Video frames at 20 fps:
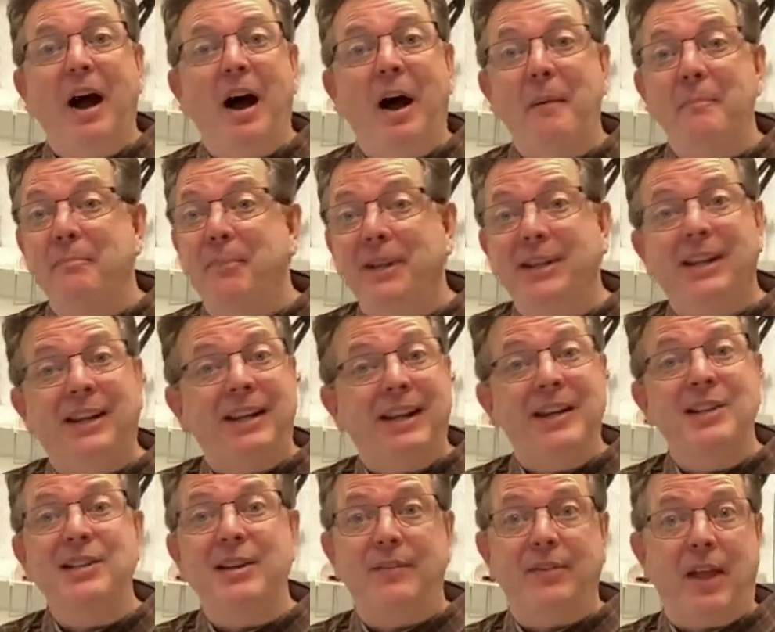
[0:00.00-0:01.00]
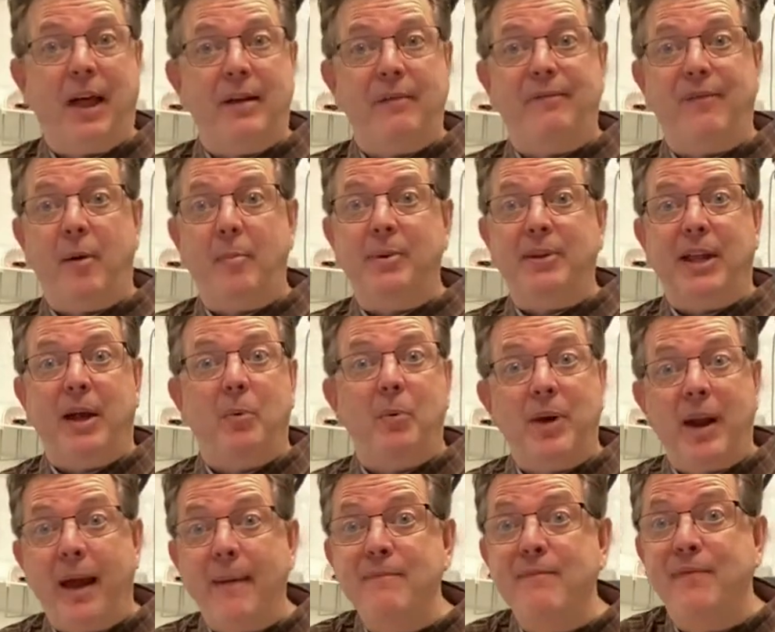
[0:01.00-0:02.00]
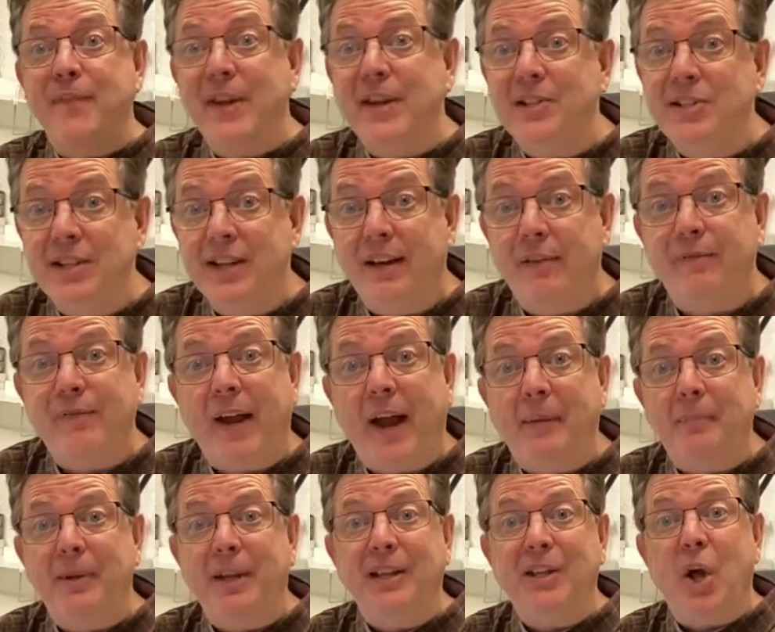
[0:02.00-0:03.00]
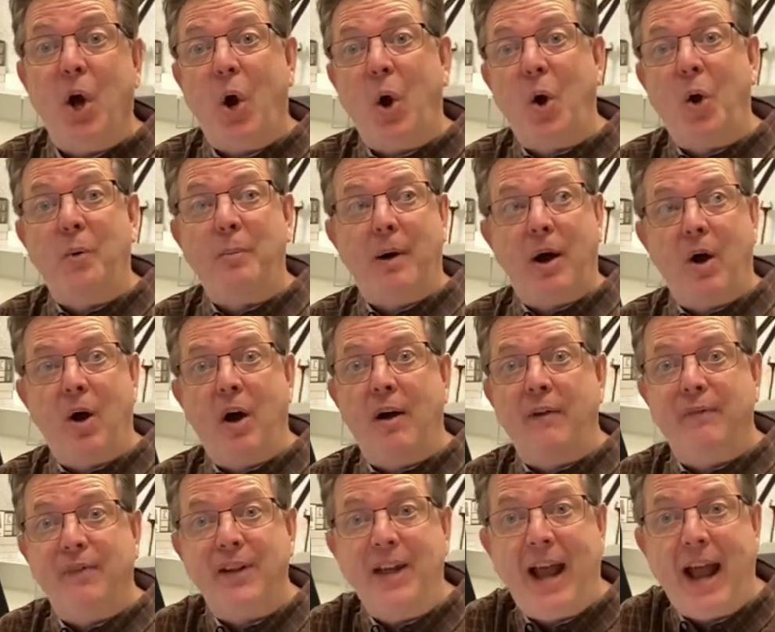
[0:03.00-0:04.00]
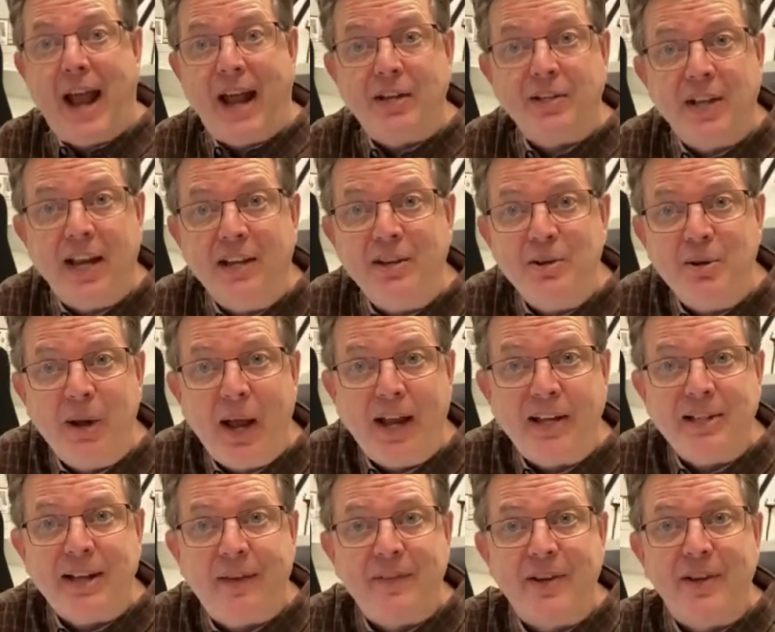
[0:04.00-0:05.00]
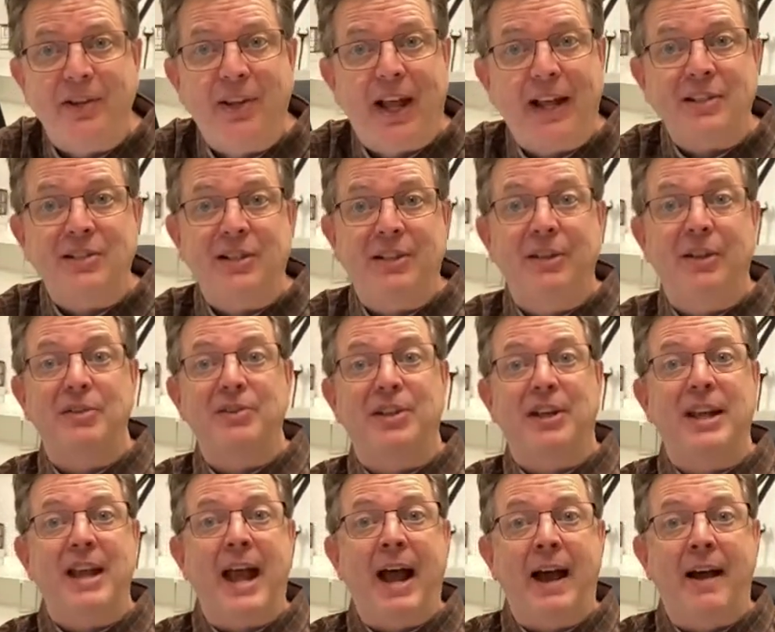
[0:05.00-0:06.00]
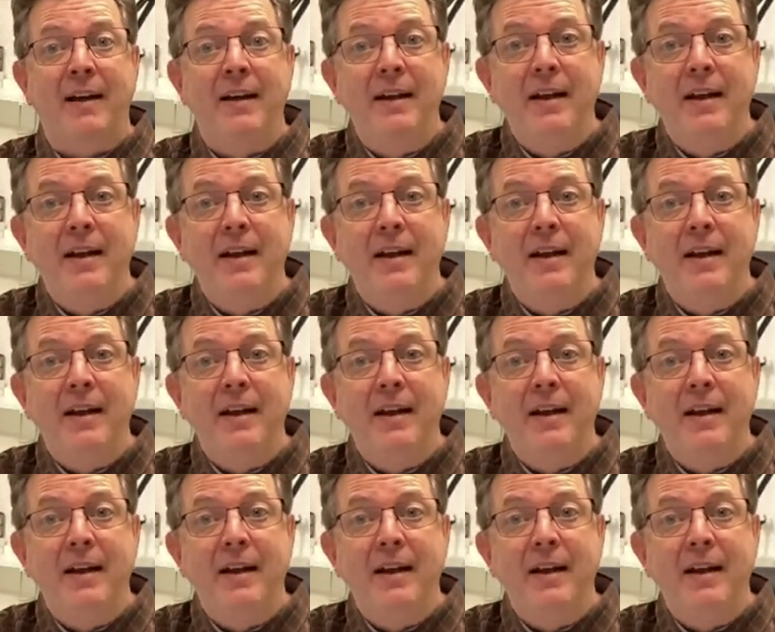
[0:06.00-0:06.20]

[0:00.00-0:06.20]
But the kids have a lot of fun with that. When I'm visiting a family in the home, I'll often ask, hey, do you guys have an Alexa? And they'll say, yeah.